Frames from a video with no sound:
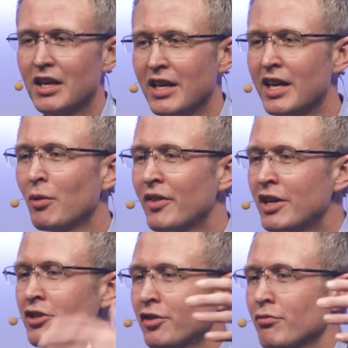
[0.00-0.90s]
here when
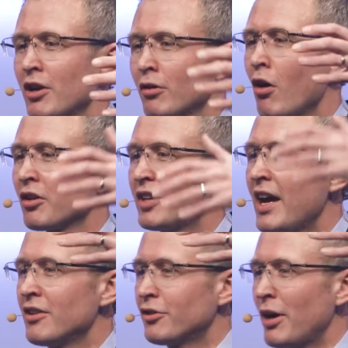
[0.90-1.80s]
they just run long,
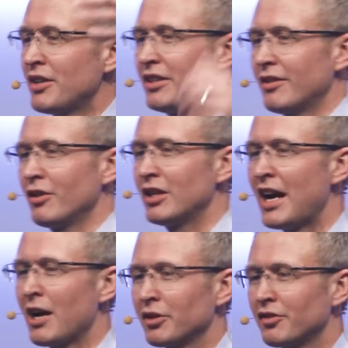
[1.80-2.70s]
ten, twenty, thirty
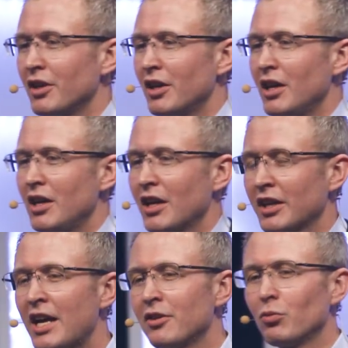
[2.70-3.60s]
hours,
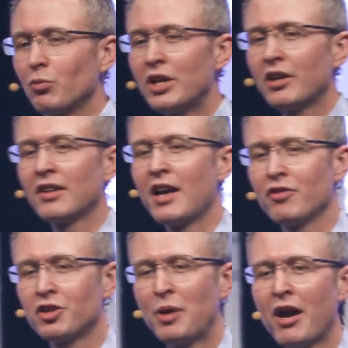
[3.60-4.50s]
again, we can
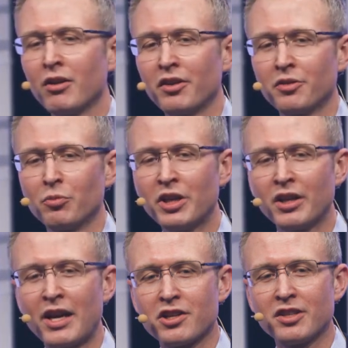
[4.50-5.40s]
leverage parallelism. We
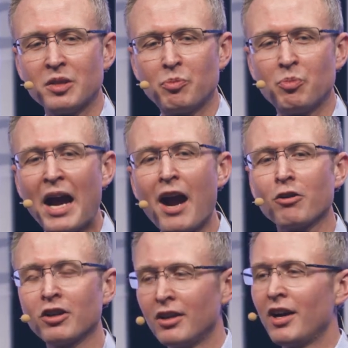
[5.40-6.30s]
can actually
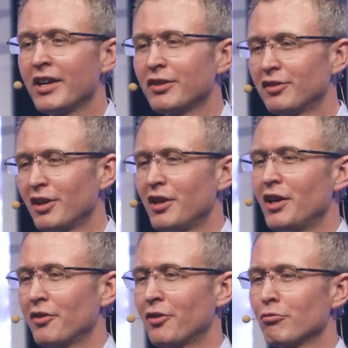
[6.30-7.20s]
parallelize
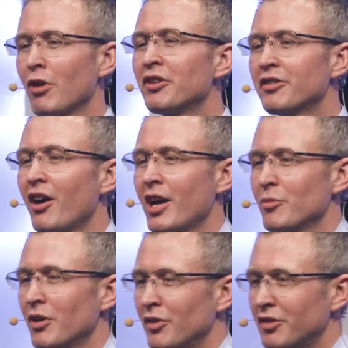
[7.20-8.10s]
the runtime
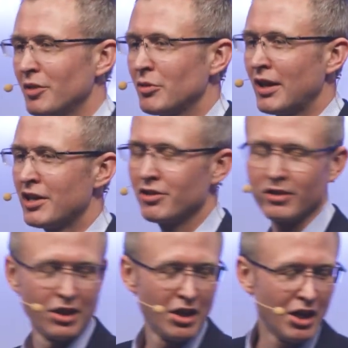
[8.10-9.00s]
of the simulation.
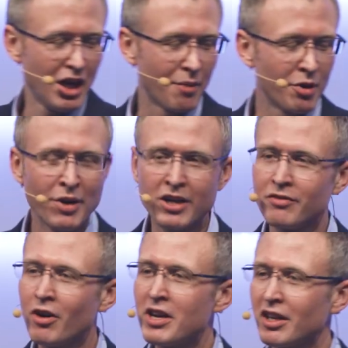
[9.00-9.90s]
And we made a
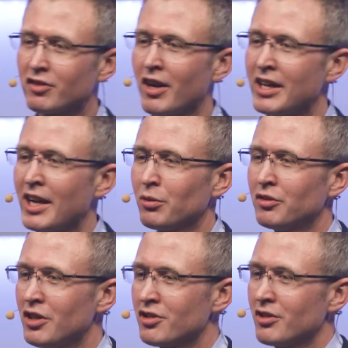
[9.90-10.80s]
very exciting
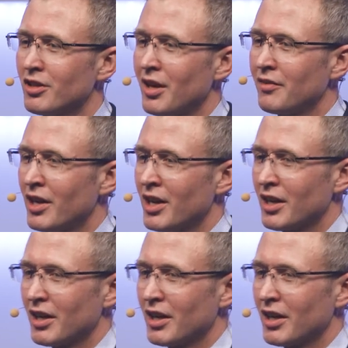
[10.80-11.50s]
acquisition of a